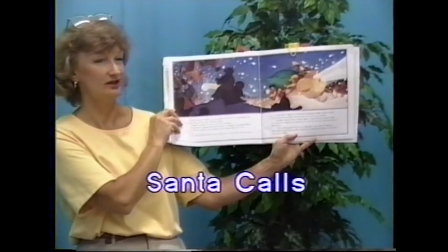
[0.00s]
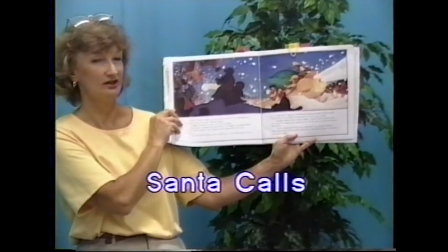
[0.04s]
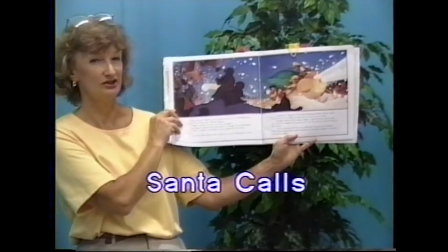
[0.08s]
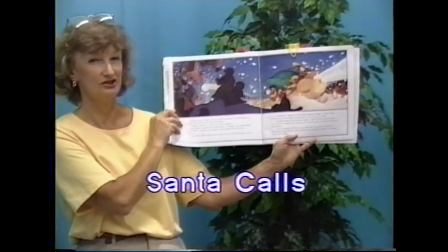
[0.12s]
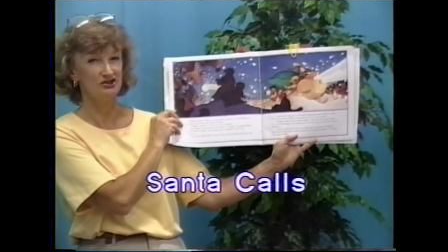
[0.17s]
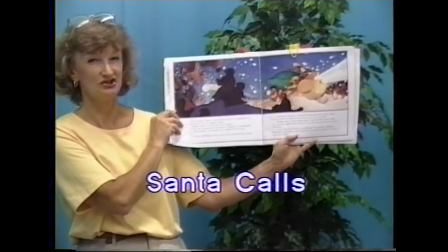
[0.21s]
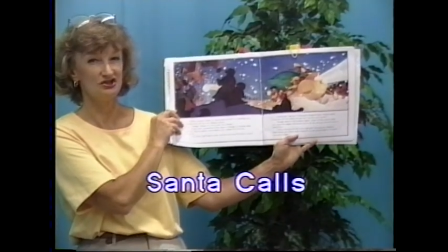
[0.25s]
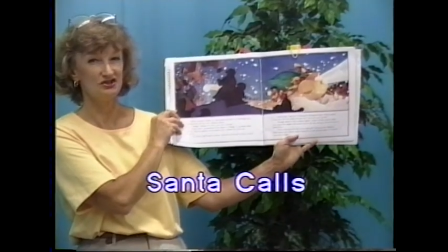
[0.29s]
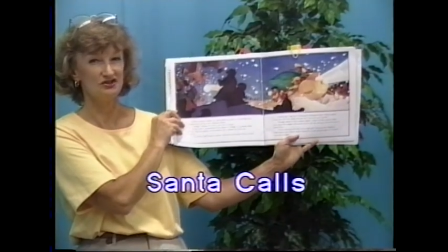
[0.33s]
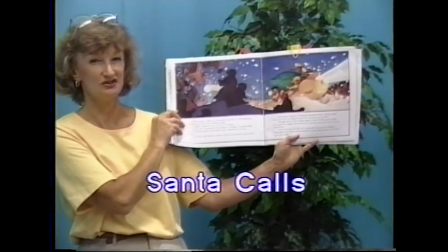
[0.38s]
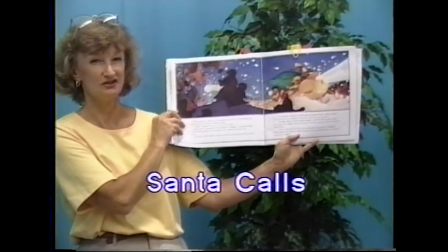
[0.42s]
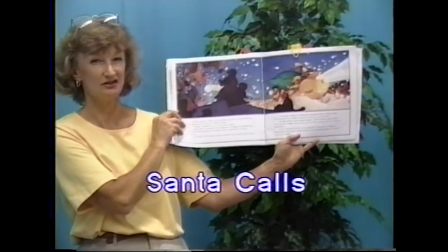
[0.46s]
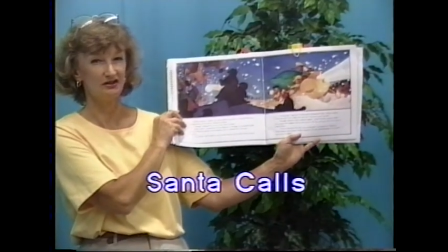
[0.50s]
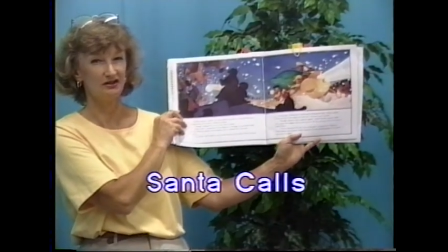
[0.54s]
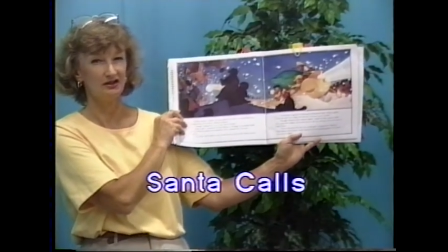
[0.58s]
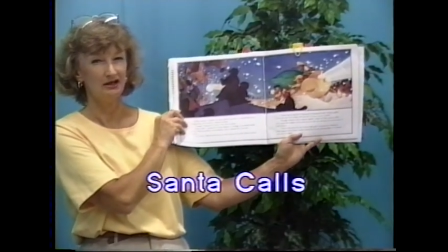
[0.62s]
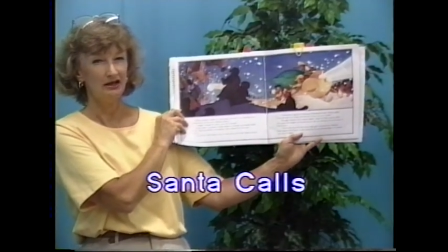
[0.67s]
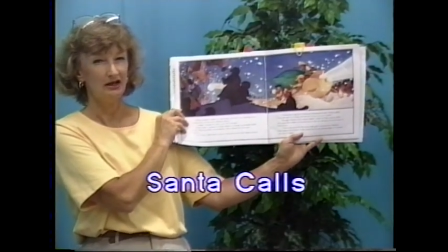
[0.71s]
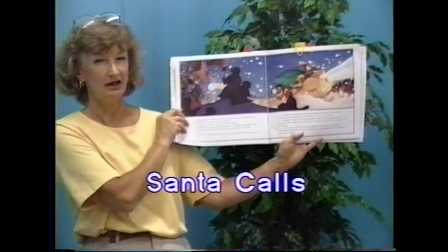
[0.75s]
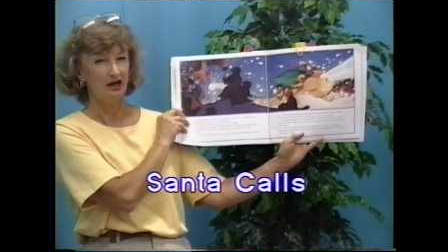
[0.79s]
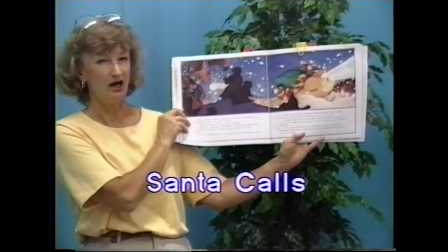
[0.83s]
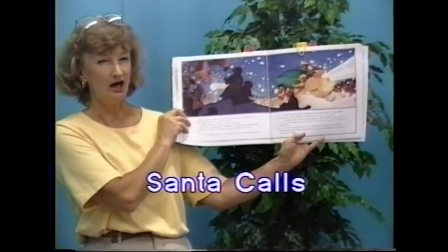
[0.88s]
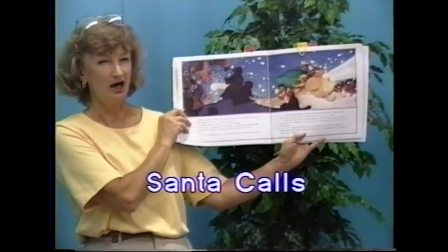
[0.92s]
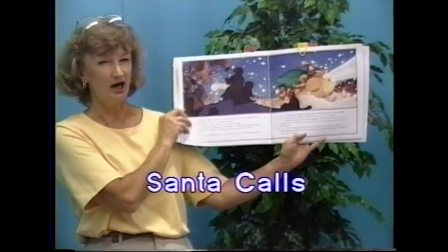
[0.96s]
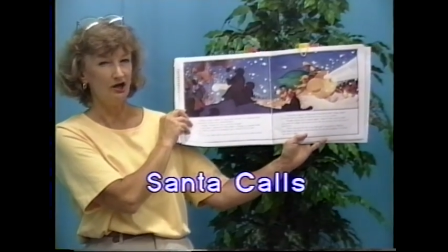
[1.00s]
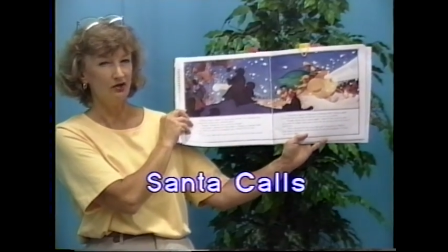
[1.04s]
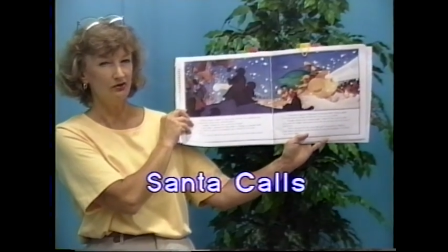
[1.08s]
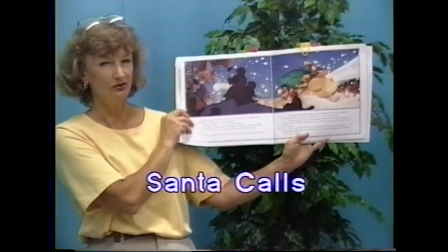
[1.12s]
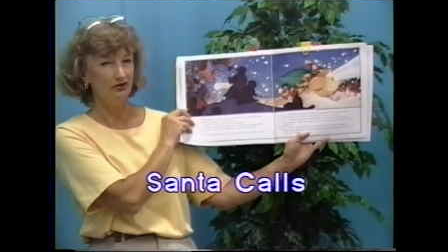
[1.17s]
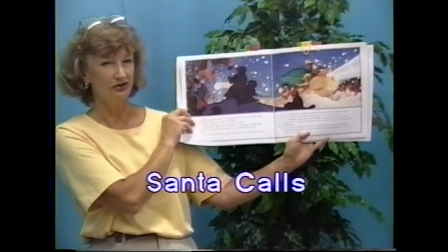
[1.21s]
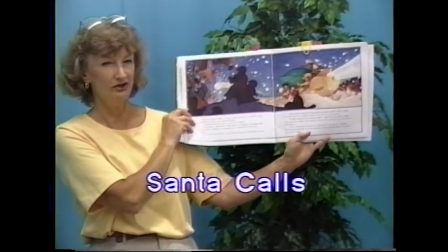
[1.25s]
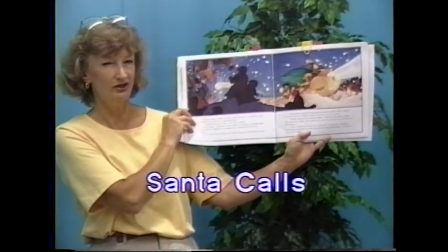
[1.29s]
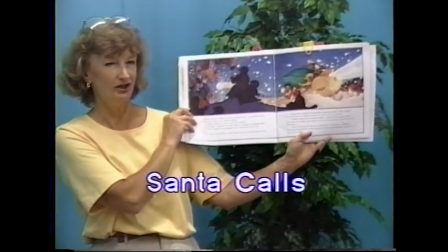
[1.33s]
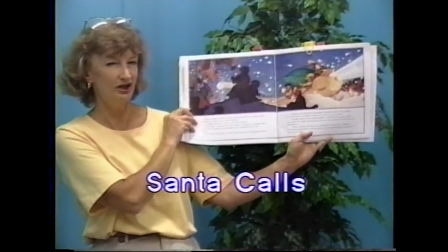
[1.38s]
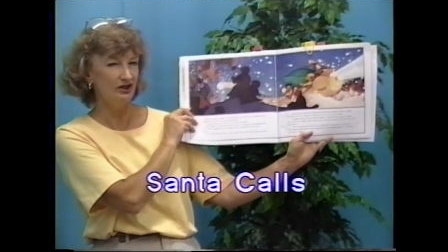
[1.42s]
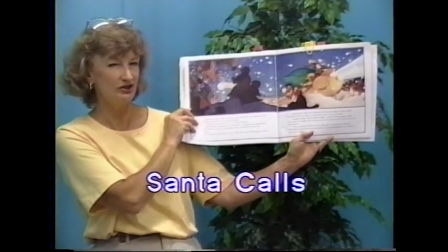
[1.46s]
And she said, I'll
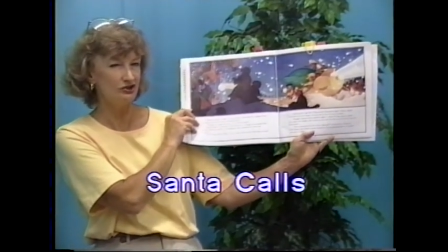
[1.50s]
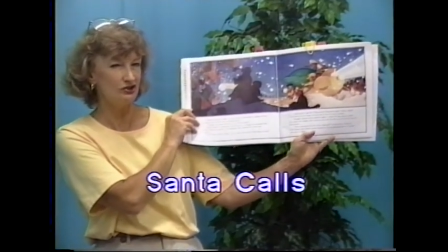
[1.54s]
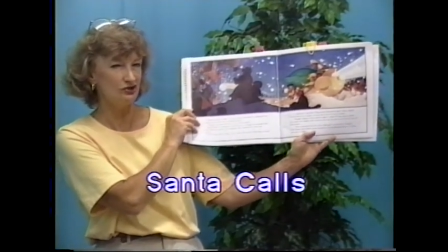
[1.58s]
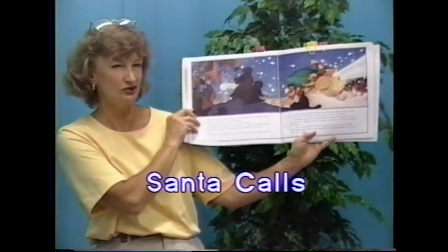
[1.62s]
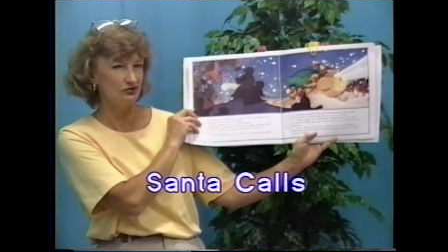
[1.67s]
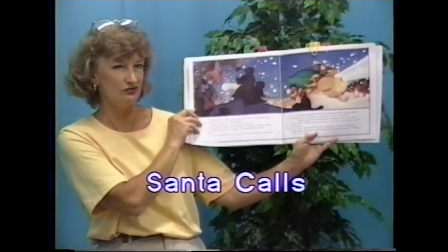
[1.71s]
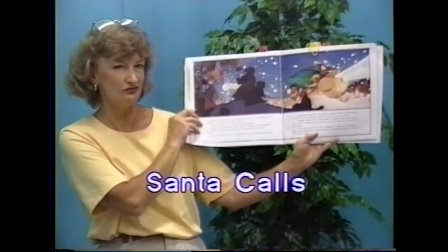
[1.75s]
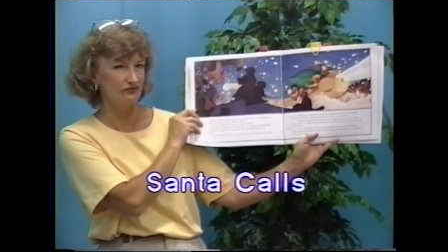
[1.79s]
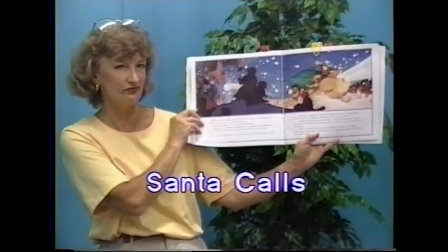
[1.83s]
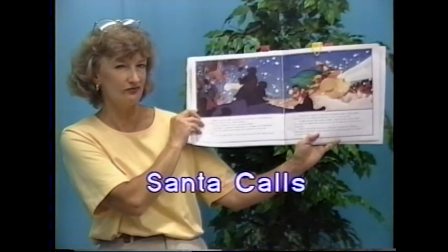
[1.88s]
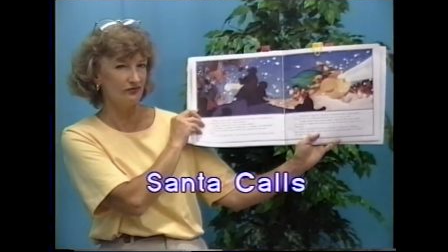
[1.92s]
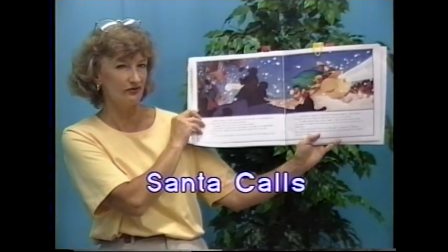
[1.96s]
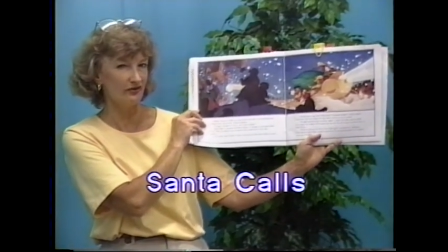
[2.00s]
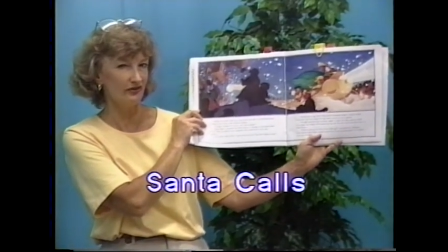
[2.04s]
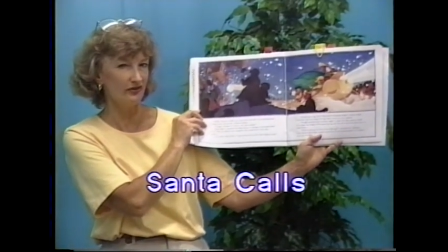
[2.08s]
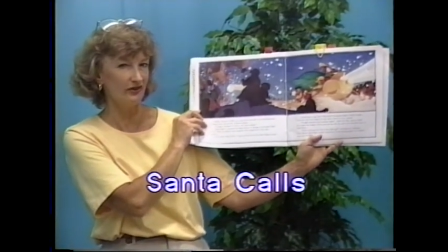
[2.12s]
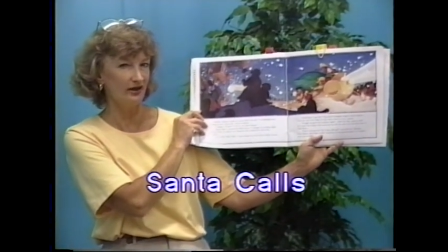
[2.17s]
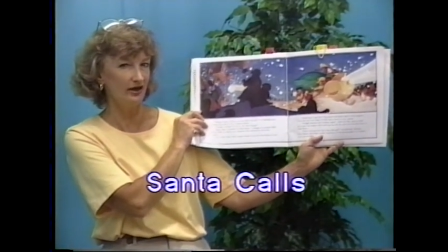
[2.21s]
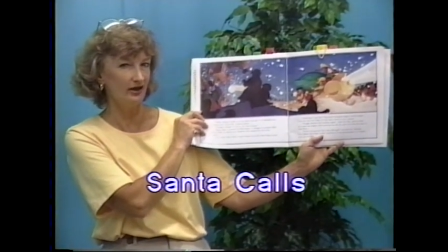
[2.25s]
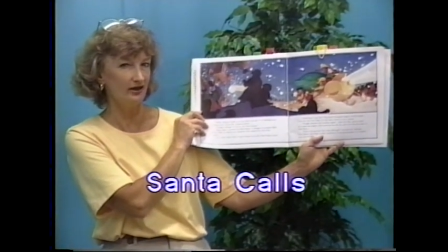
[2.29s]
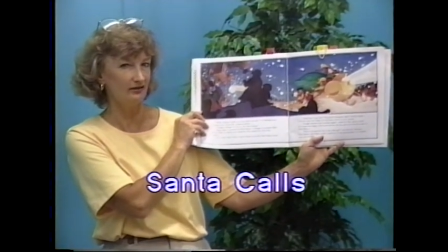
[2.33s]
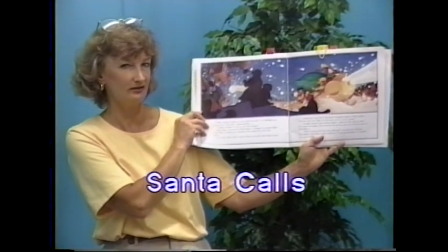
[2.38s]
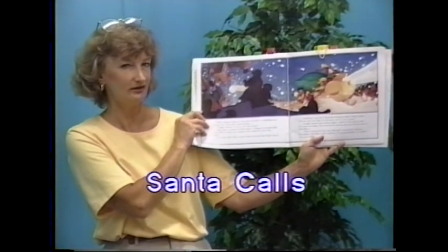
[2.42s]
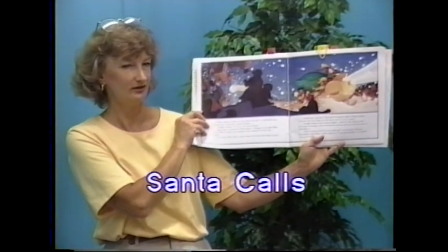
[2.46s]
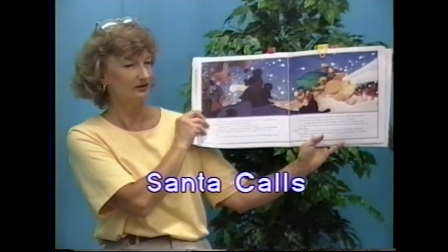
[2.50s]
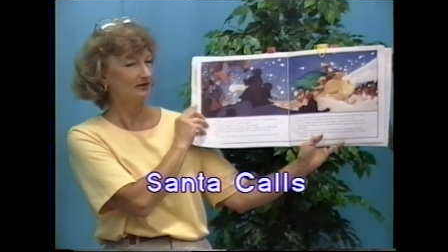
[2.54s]
get you for that.